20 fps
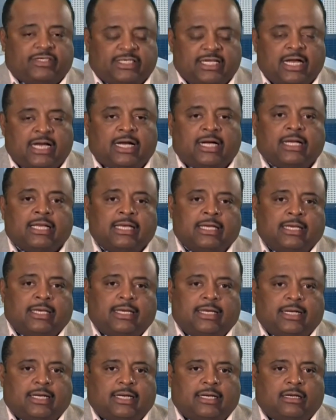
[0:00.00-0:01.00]
Fattah
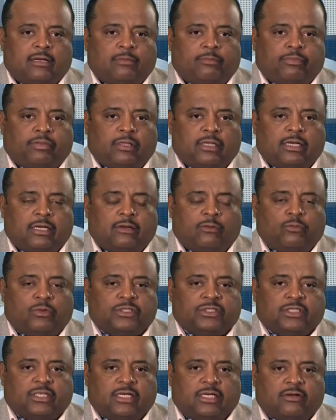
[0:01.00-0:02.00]
uh, uh,
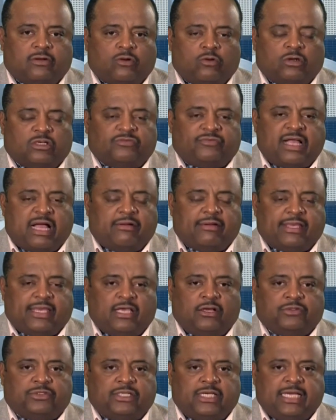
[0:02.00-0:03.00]
was, uh, of course, found
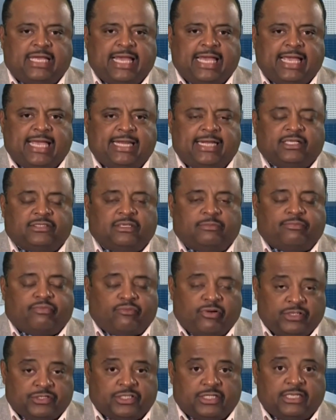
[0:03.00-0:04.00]
guilty and is in
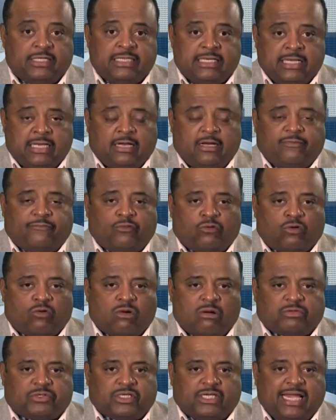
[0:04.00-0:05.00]
prison uh, for
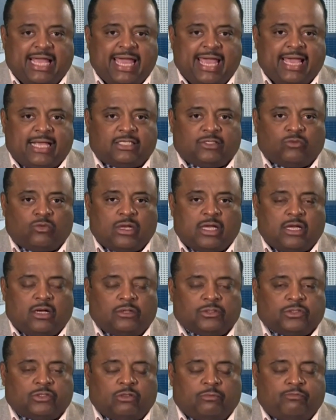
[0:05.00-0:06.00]
corruption as
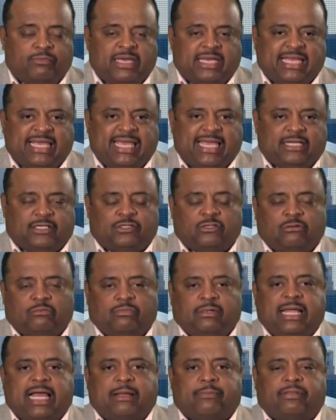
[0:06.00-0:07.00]
well. So a big hit to
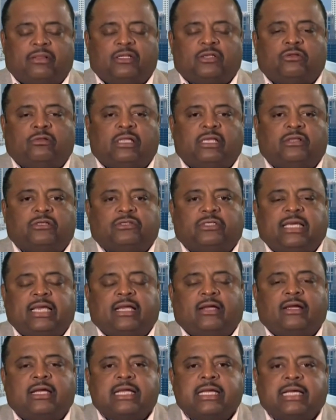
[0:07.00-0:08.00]
black political leaders
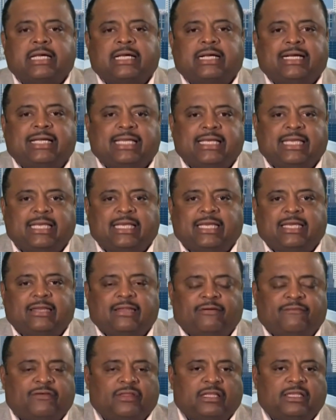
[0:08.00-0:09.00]
there uh,
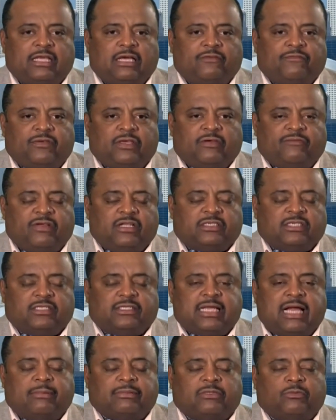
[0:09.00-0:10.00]
in Philadelphia.
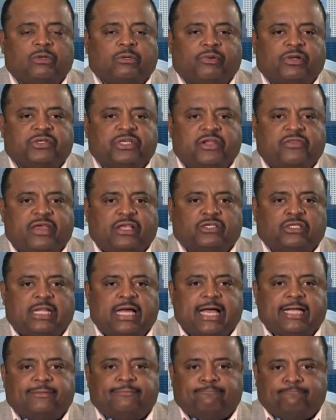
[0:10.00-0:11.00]
Vincent Thompson, we appreciate it. Thanks a
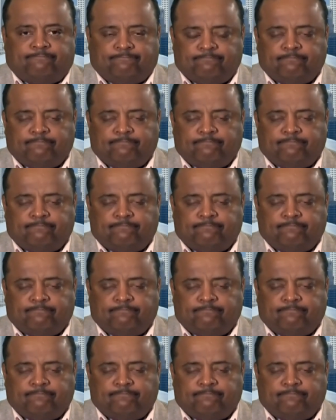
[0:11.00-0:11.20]
lot.